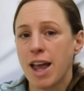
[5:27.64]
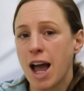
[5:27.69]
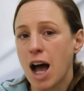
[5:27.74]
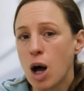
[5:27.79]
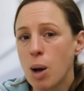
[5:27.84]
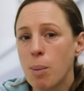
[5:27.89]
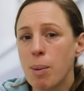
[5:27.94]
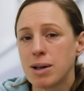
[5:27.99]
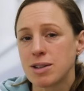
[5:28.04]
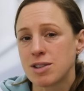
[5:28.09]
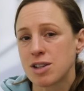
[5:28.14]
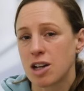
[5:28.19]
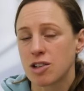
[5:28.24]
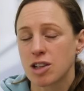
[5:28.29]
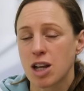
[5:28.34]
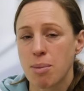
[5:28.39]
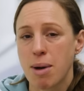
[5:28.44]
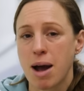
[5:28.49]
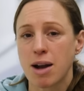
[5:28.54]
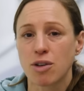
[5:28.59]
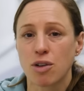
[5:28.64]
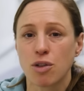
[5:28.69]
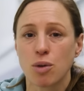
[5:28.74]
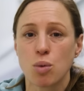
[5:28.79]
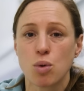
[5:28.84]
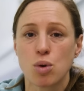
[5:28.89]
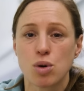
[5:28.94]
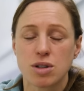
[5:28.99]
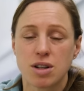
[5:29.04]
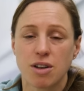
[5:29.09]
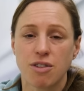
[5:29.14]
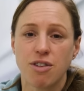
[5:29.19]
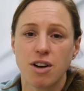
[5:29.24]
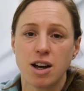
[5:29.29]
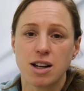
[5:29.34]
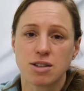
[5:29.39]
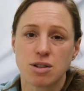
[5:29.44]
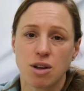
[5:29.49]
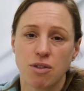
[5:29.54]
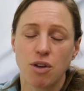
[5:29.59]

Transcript: the elbow start to come out of the water first.